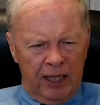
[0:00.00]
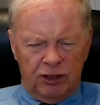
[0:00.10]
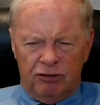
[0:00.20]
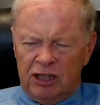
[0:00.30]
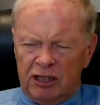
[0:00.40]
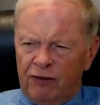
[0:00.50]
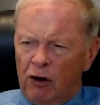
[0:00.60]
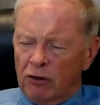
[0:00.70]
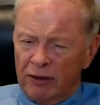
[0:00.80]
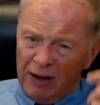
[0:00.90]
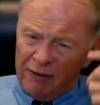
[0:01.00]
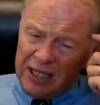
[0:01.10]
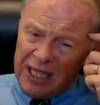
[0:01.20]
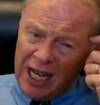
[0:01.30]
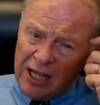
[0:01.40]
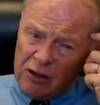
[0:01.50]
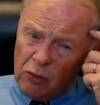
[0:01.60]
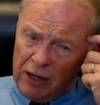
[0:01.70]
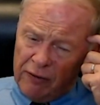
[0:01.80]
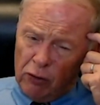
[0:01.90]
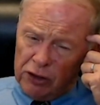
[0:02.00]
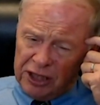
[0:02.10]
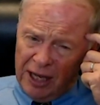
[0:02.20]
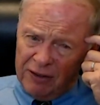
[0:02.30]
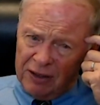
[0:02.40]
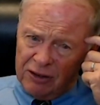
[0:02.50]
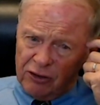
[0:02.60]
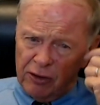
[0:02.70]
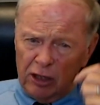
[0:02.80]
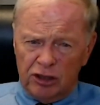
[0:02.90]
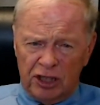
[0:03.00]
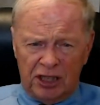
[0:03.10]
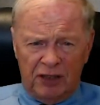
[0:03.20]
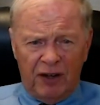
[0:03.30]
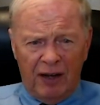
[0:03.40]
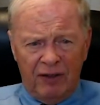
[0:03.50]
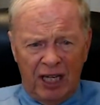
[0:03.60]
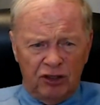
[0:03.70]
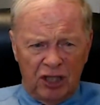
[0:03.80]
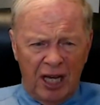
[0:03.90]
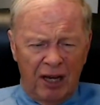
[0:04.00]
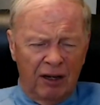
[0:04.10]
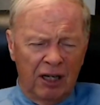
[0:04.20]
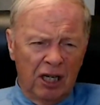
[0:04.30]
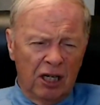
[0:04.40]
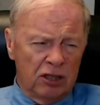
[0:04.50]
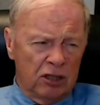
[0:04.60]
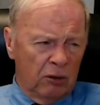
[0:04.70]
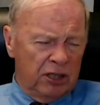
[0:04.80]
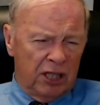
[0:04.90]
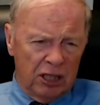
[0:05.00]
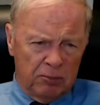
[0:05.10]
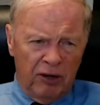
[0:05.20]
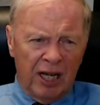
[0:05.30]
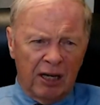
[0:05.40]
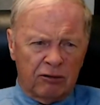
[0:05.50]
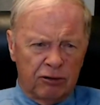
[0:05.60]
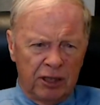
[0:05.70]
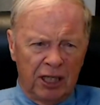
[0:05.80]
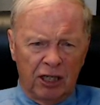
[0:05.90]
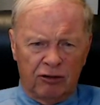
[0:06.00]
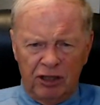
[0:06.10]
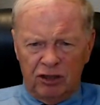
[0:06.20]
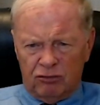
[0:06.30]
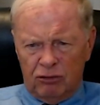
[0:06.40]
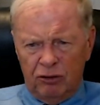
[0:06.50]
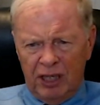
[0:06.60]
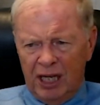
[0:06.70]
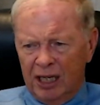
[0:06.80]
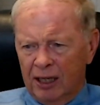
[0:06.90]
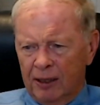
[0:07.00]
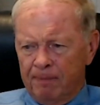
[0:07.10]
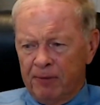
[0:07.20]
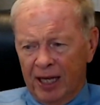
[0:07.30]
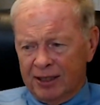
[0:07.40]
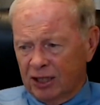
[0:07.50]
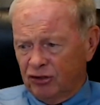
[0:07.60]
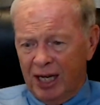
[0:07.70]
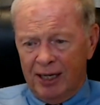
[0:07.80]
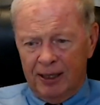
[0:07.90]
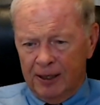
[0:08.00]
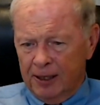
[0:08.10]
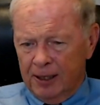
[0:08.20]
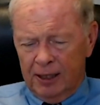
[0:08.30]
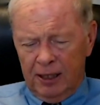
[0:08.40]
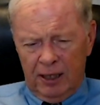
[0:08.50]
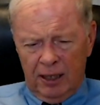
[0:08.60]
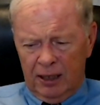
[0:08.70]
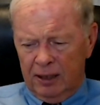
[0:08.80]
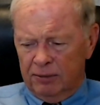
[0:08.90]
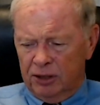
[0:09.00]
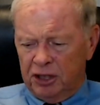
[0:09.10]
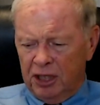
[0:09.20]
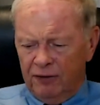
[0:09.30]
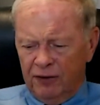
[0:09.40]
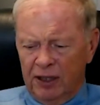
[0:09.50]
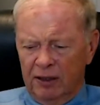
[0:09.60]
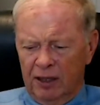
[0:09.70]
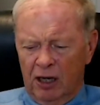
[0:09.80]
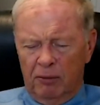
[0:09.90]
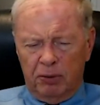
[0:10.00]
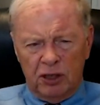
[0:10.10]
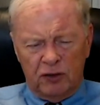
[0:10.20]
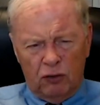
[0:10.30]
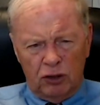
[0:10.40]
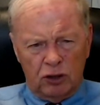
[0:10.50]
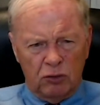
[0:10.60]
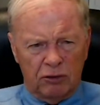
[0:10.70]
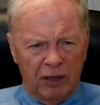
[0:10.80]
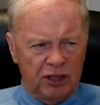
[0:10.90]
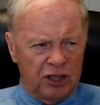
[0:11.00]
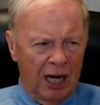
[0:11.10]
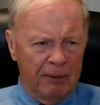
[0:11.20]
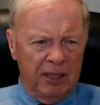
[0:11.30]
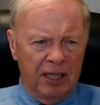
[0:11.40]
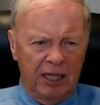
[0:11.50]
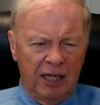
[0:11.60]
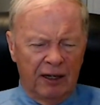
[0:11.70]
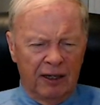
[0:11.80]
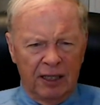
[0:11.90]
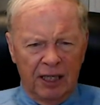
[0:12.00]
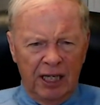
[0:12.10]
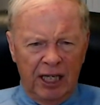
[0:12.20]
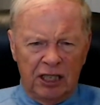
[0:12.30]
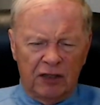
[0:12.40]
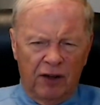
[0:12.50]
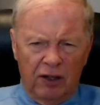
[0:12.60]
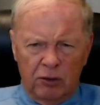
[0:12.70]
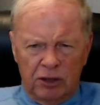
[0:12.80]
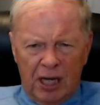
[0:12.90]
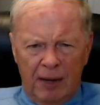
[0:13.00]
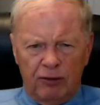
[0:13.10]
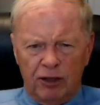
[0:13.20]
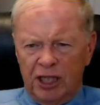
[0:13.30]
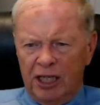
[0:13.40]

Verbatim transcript: the streets of Fall River every day, 24 7, 365 days a year. So it does bring incre- increased scrutiny. And uh, as I said, um, the chief and uh, our police force do a great job, and he, uh, he just felt it was time for a